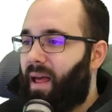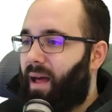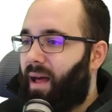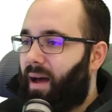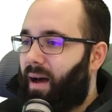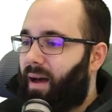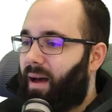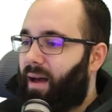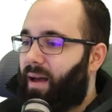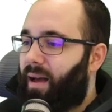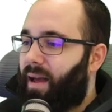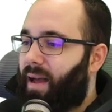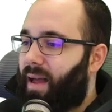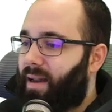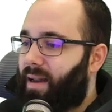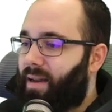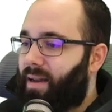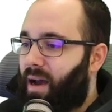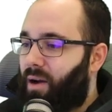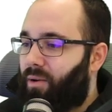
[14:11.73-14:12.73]
Uh,
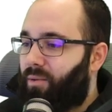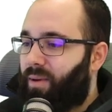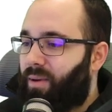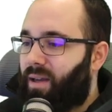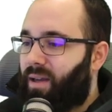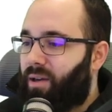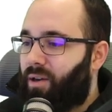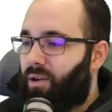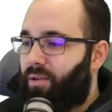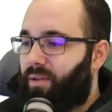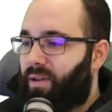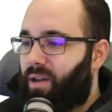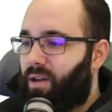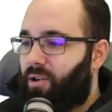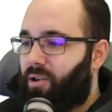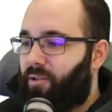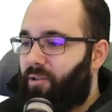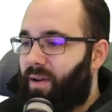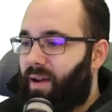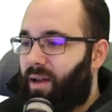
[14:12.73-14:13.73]
and now we can go
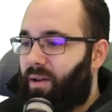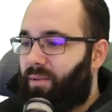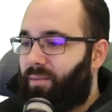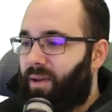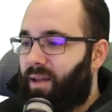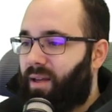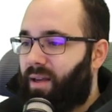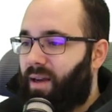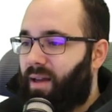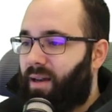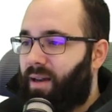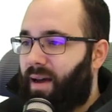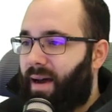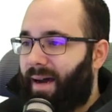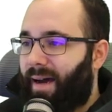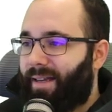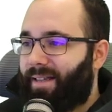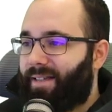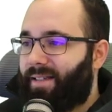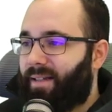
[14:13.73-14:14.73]
here and we can
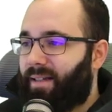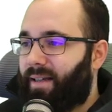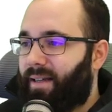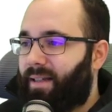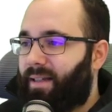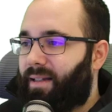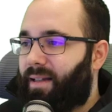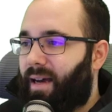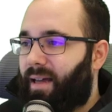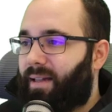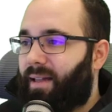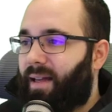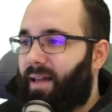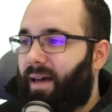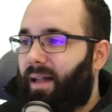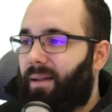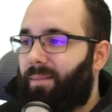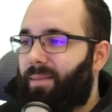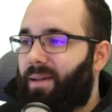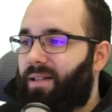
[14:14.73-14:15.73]
isolate that
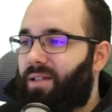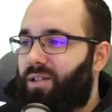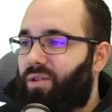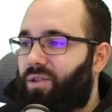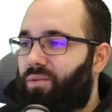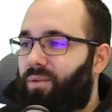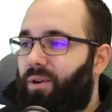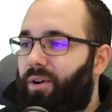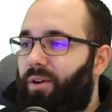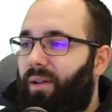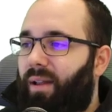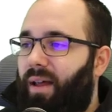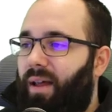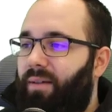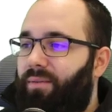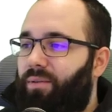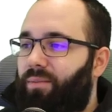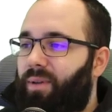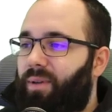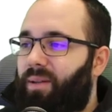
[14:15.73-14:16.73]
element, so we're
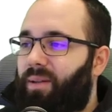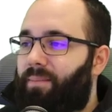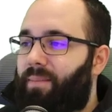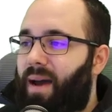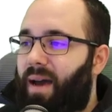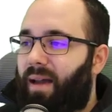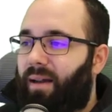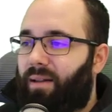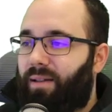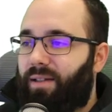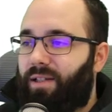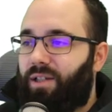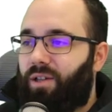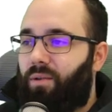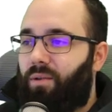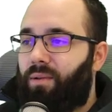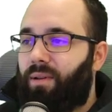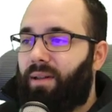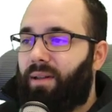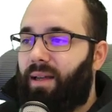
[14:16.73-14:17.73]
left with panels
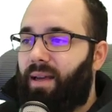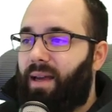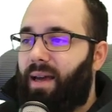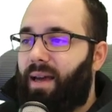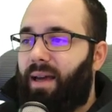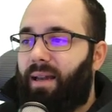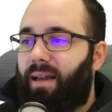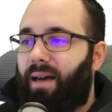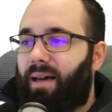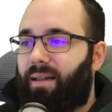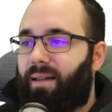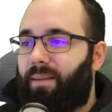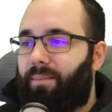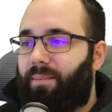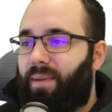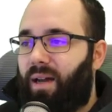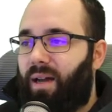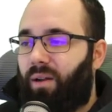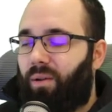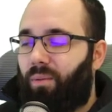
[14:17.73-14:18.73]
only and not the
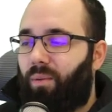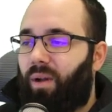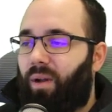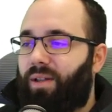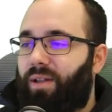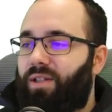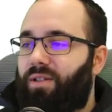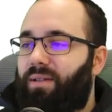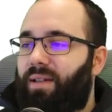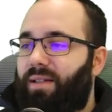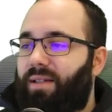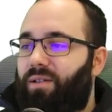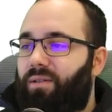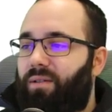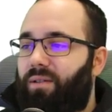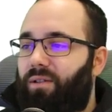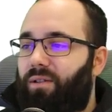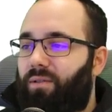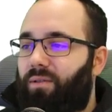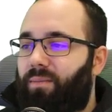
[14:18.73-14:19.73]
panel wall. So that's
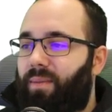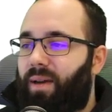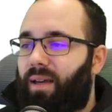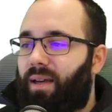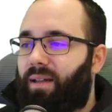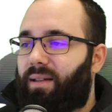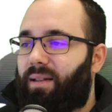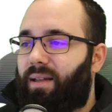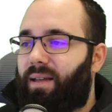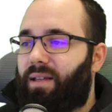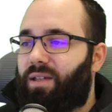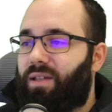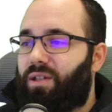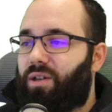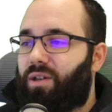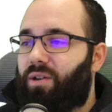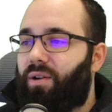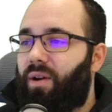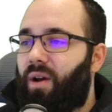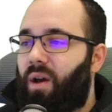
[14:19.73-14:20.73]
going to make it
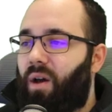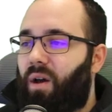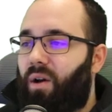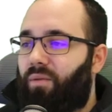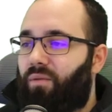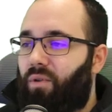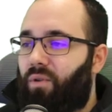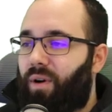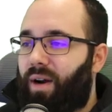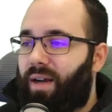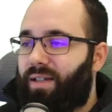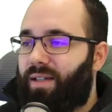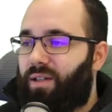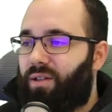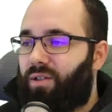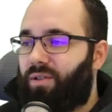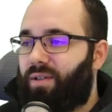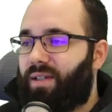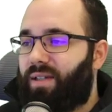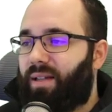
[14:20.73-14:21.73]
easier for us
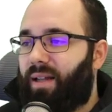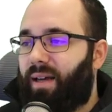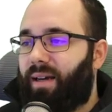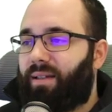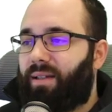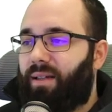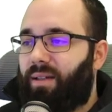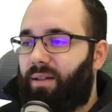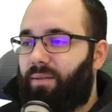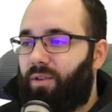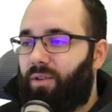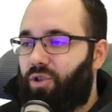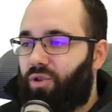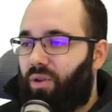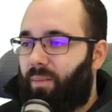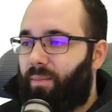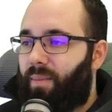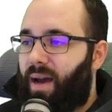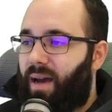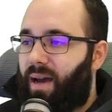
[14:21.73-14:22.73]
to select
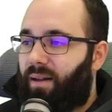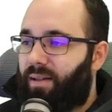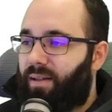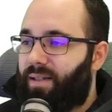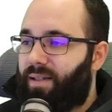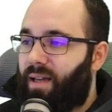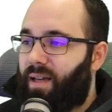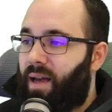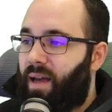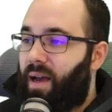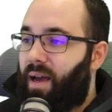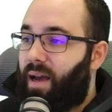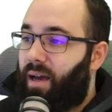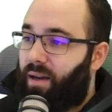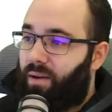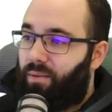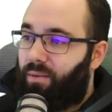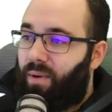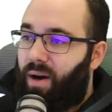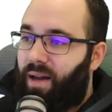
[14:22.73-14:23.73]
individual panels. And
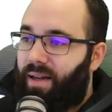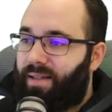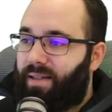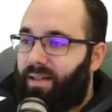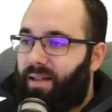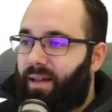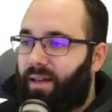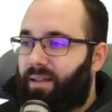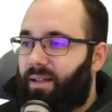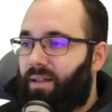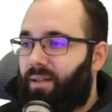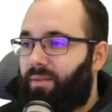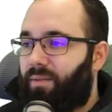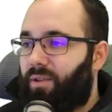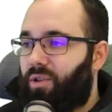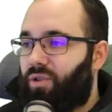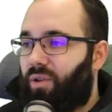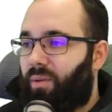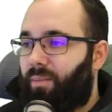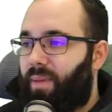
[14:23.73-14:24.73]
I want to select
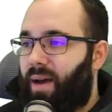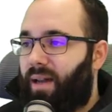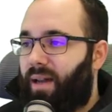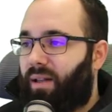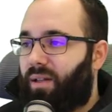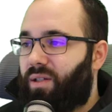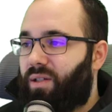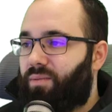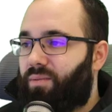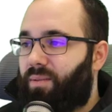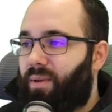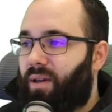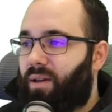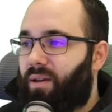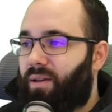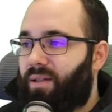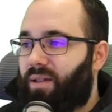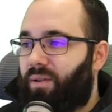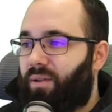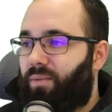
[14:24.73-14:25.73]
individual panels
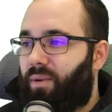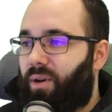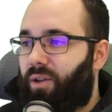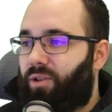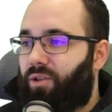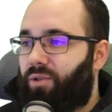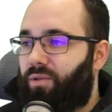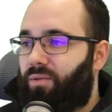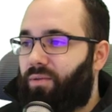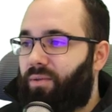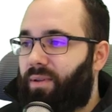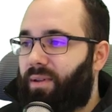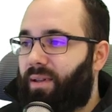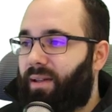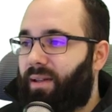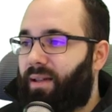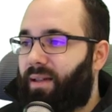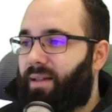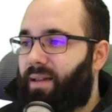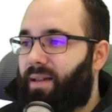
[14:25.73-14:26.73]
because I want to
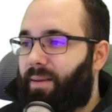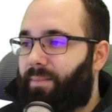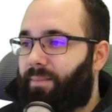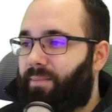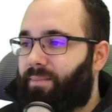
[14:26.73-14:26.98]
delete them.